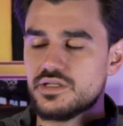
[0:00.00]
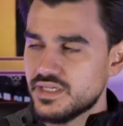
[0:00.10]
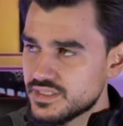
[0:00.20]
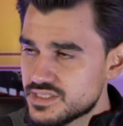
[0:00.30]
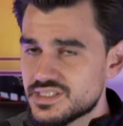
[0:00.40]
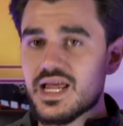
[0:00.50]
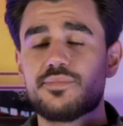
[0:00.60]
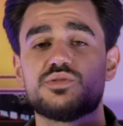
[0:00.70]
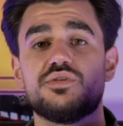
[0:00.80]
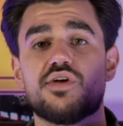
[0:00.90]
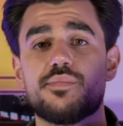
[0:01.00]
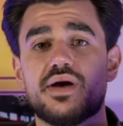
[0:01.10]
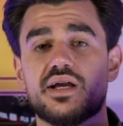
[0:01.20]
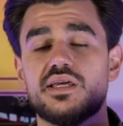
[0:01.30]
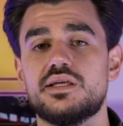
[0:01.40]
and it snaps me right
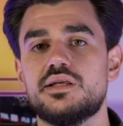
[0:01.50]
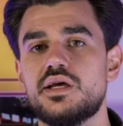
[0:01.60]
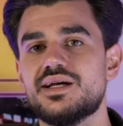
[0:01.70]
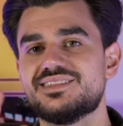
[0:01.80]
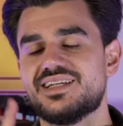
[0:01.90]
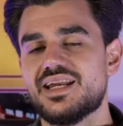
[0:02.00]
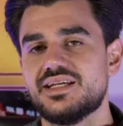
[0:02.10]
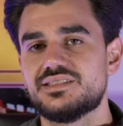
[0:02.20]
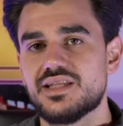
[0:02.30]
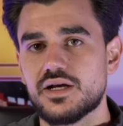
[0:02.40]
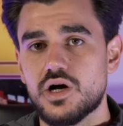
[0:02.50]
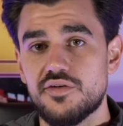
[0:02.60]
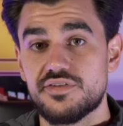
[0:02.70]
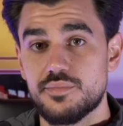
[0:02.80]
back in to getting into that confident